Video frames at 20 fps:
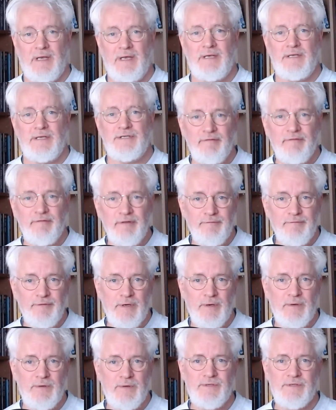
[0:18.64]
7 of
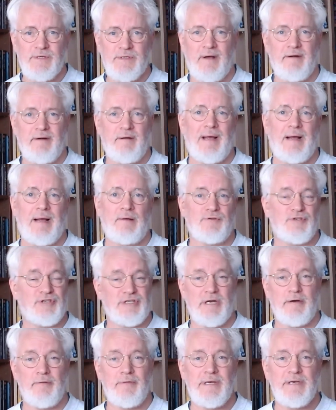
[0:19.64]
those are about
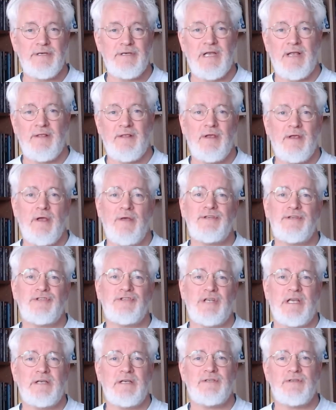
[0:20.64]
series and the other
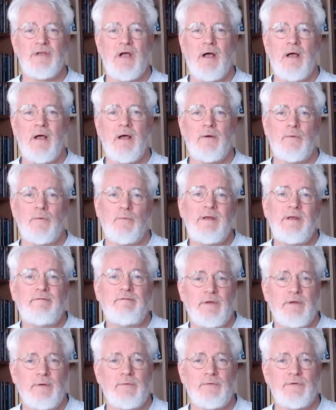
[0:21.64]
6 are
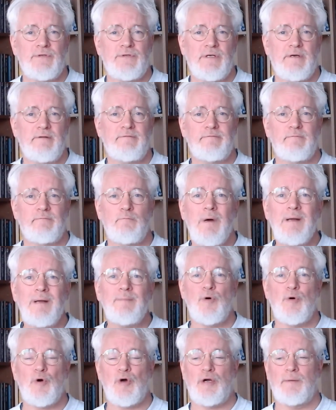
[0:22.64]
reviews of one
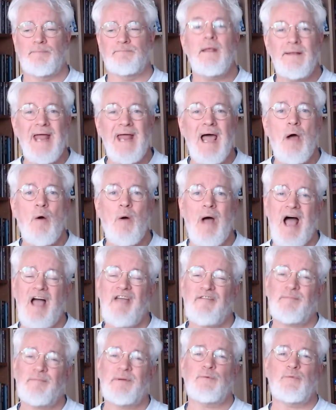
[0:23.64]
book. Now,
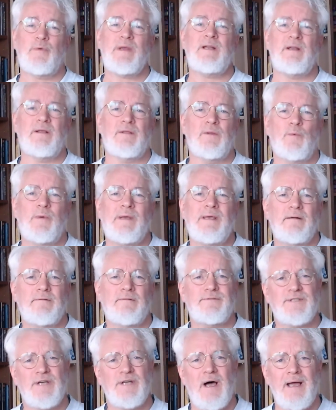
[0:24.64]
I've been reading The Wheel
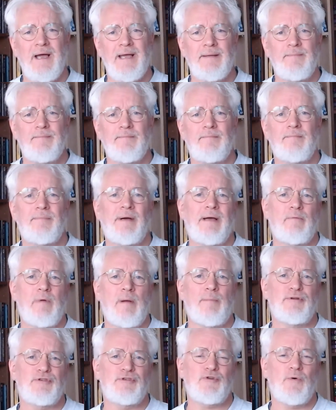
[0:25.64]
of Time by
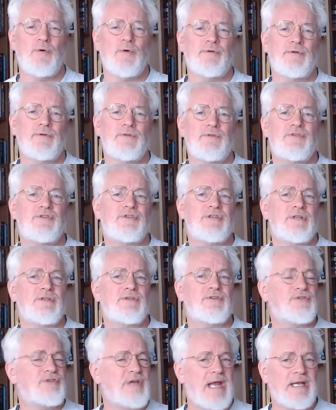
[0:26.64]
Robert Jordan
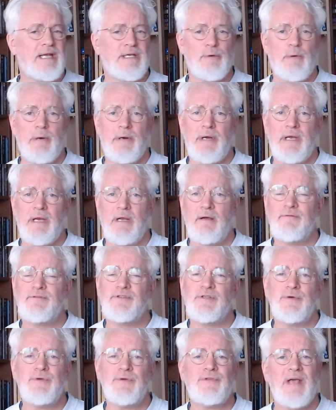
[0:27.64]
since January of
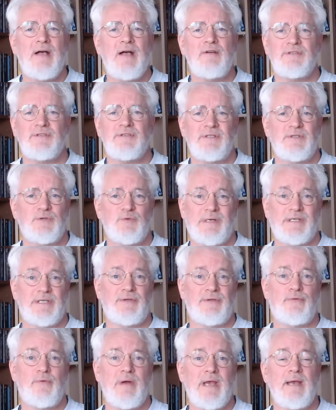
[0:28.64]

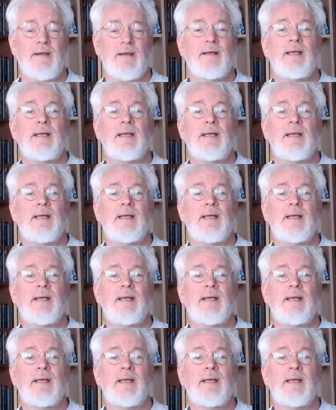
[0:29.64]
2023.